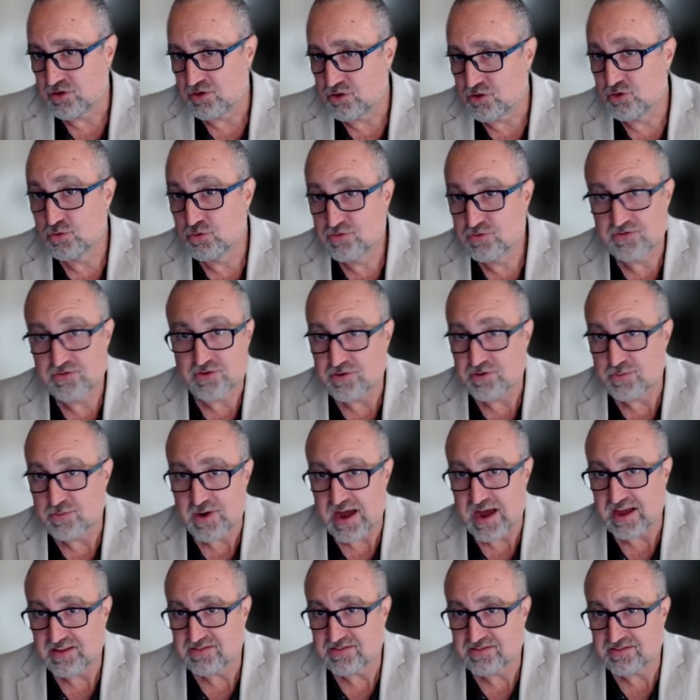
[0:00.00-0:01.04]
user
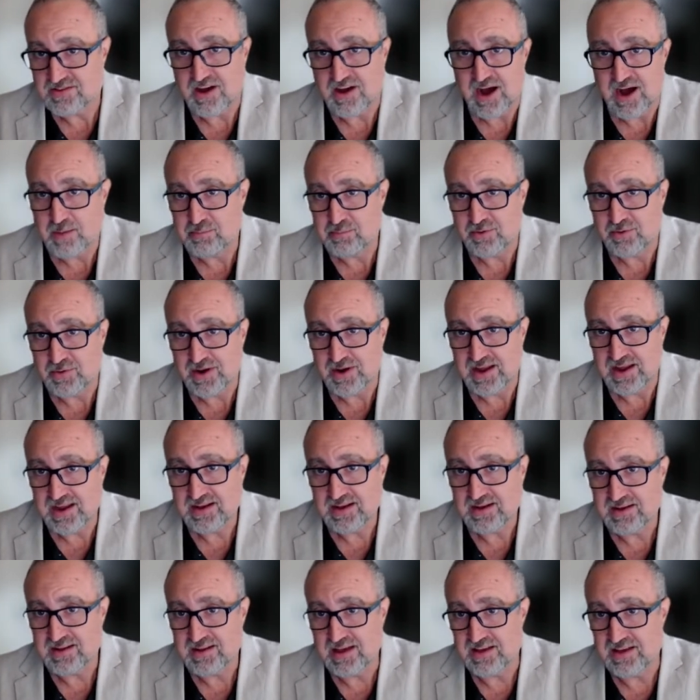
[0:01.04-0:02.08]
rights
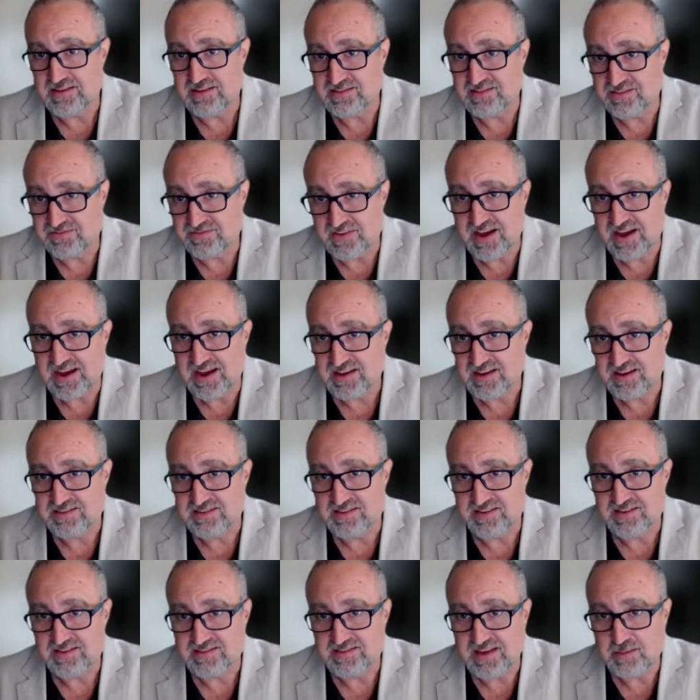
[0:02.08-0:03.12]
operate as defined
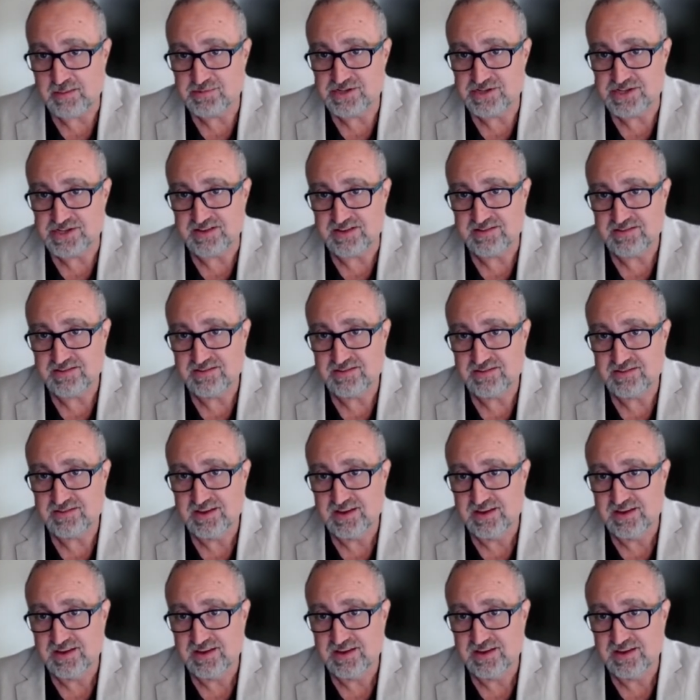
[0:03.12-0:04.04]
as exceptions